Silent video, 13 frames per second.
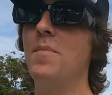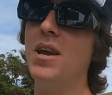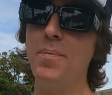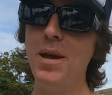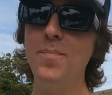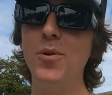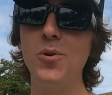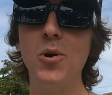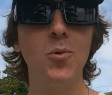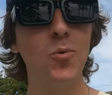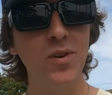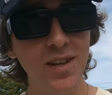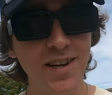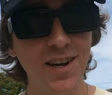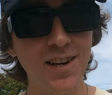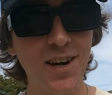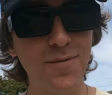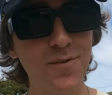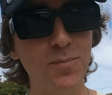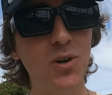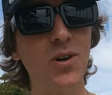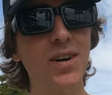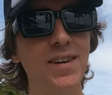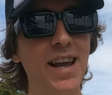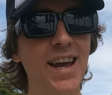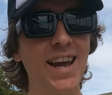make people really uncomfortable,
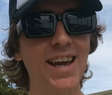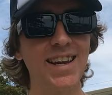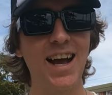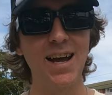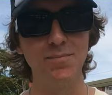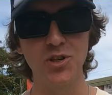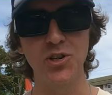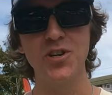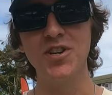and I'm sure